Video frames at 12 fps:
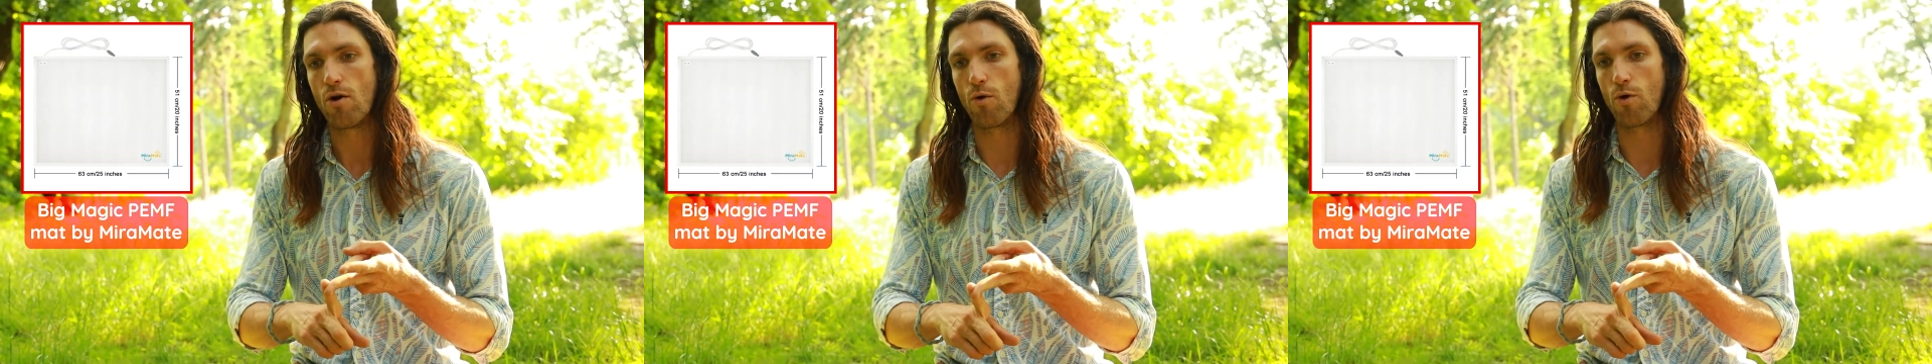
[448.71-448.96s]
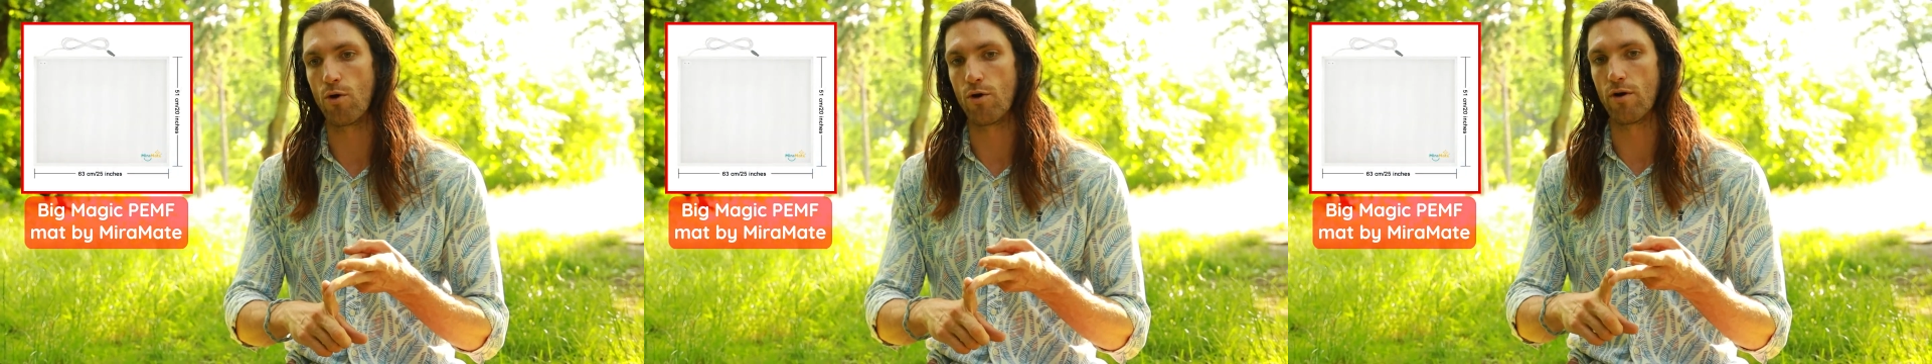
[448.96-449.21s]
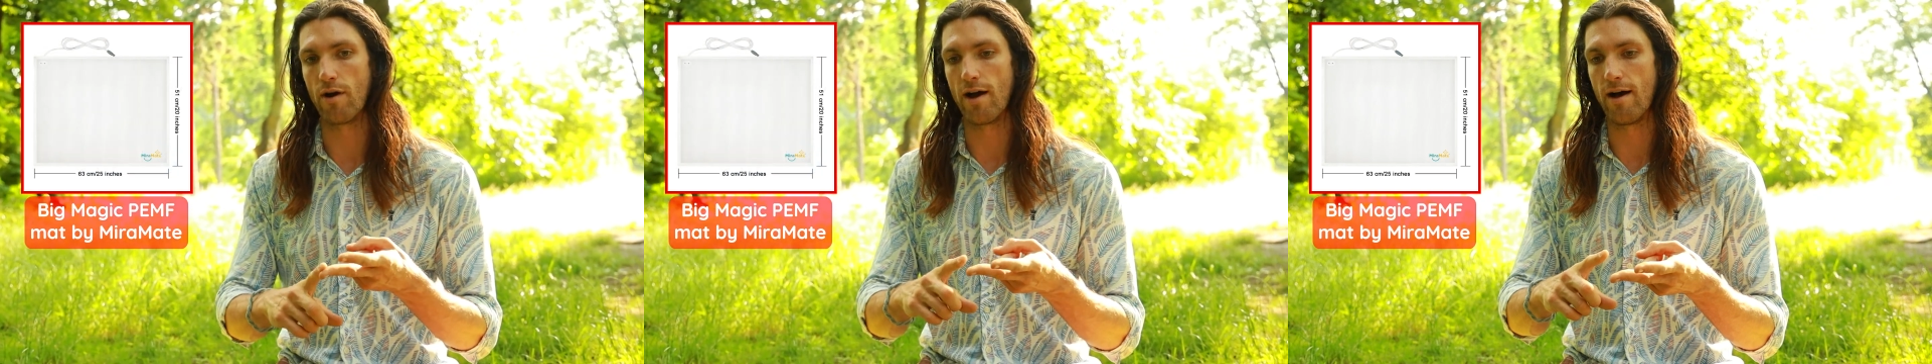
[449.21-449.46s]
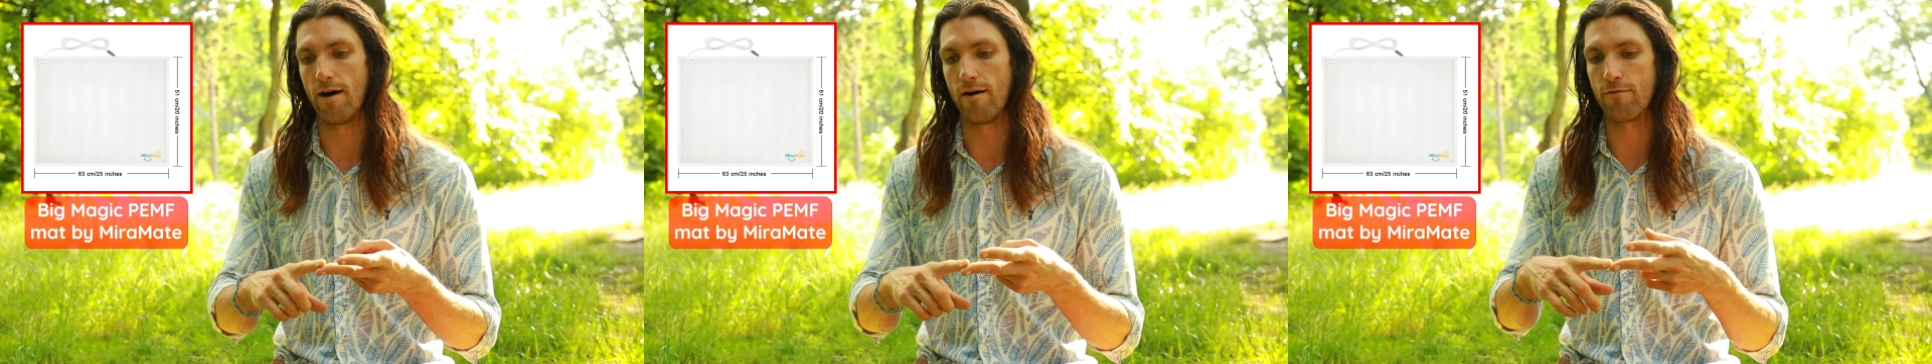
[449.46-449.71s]
or
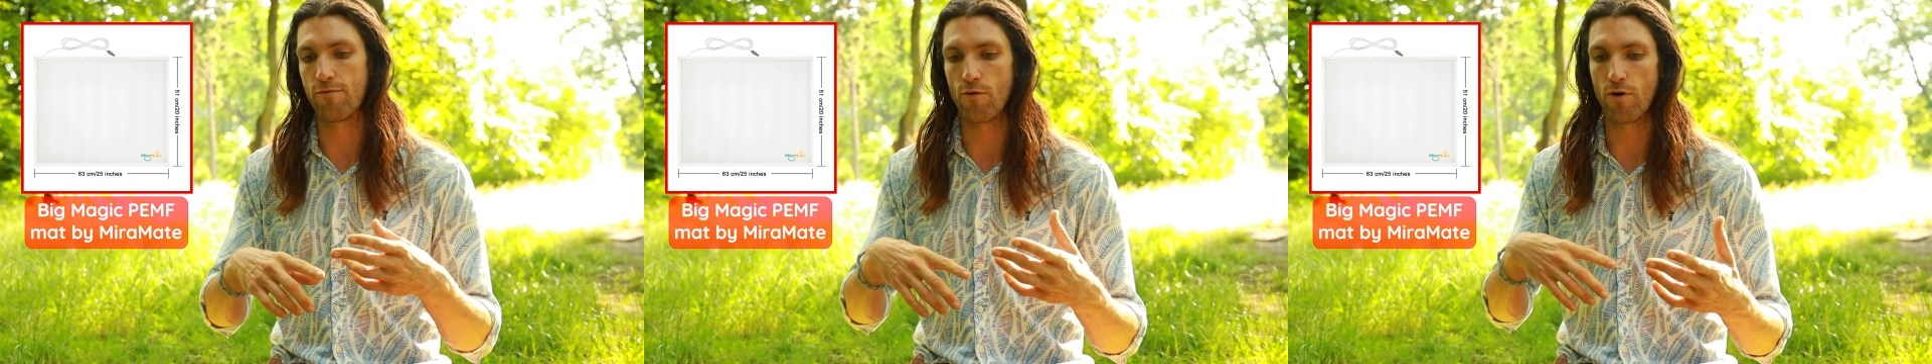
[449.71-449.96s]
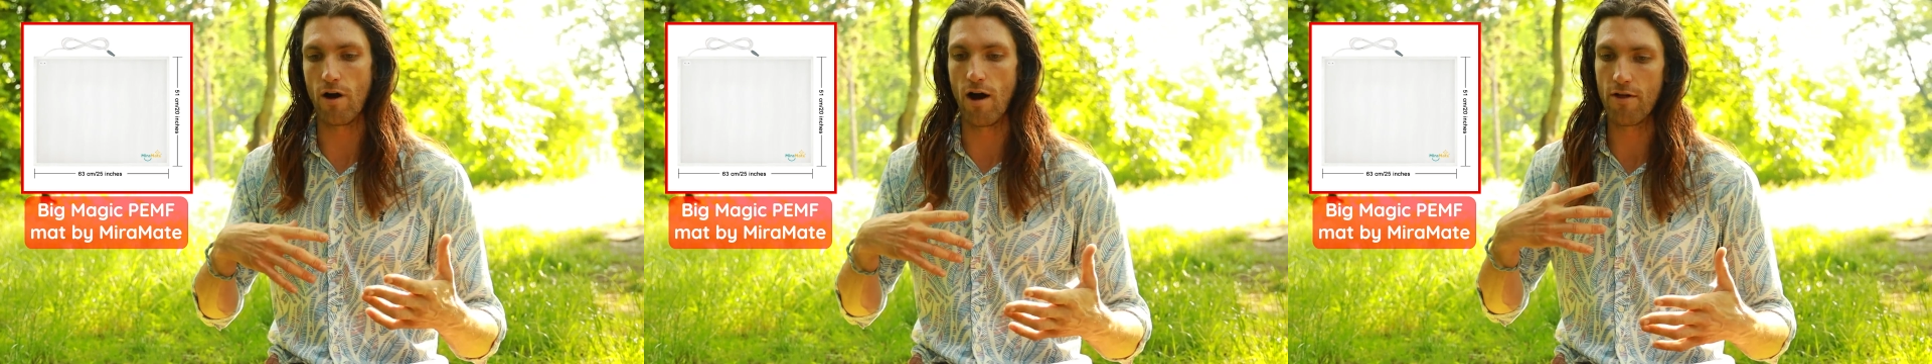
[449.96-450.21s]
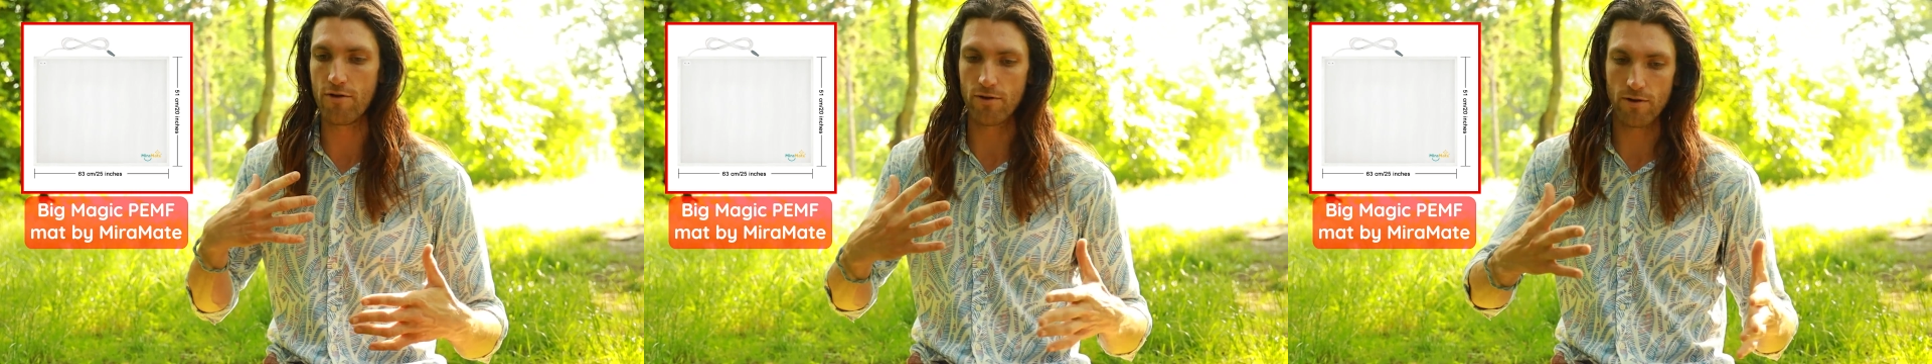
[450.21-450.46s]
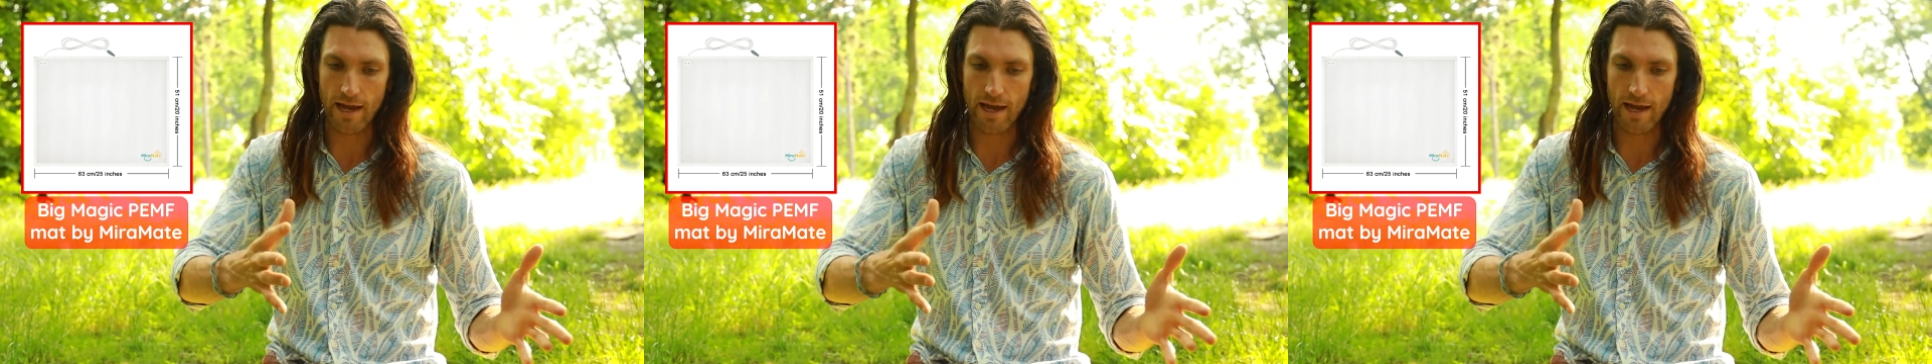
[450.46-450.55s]
uh, for other,